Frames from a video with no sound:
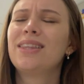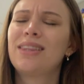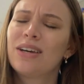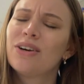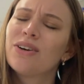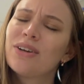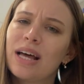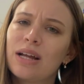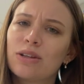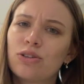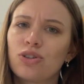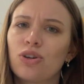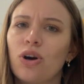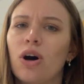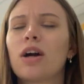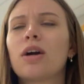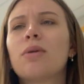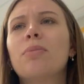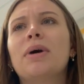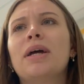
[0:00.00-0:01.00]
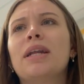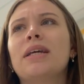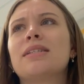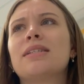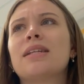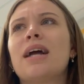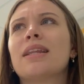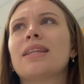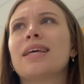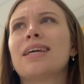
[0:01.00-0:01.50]
they're allowed to talk but it's
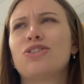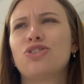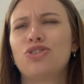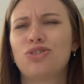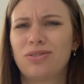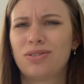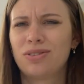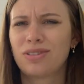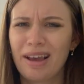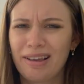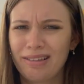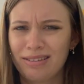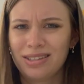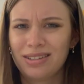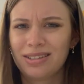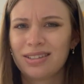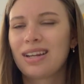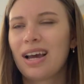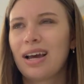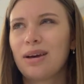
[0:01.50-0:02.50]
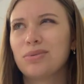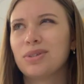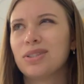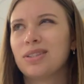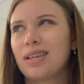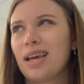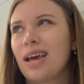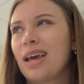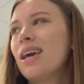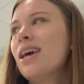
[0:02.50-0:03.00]
not like silent I would
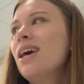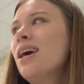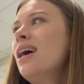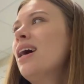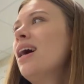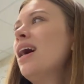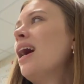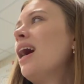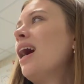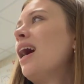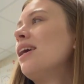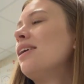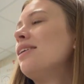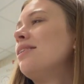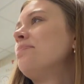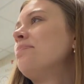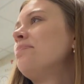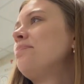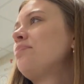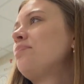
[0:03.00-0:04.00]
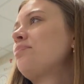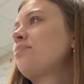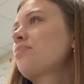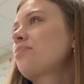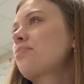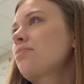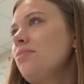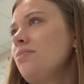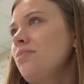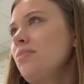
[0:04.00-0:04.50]
say um,
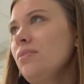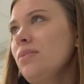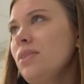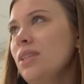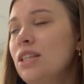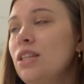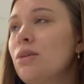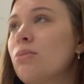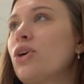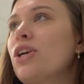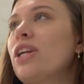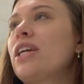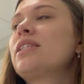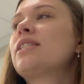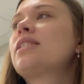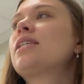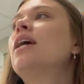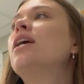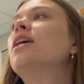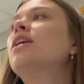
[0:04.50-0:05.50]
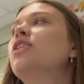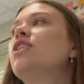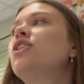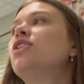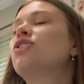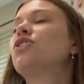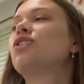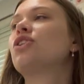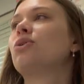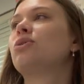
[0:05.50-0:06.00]
in the mornings
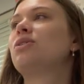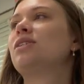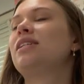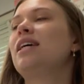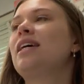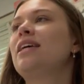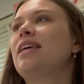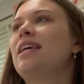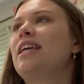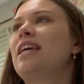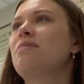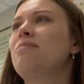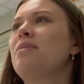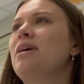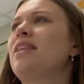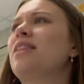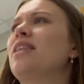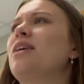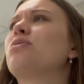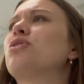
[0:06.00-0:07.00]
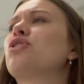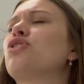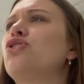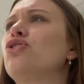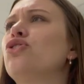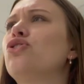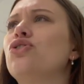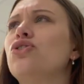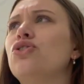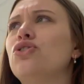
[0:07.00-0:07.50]
so today they came in and they were
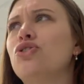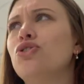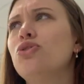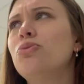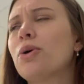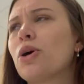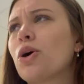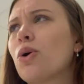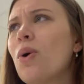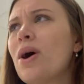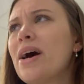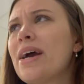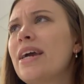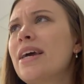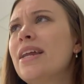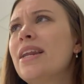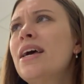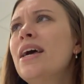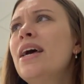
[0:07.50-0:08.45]
super quiet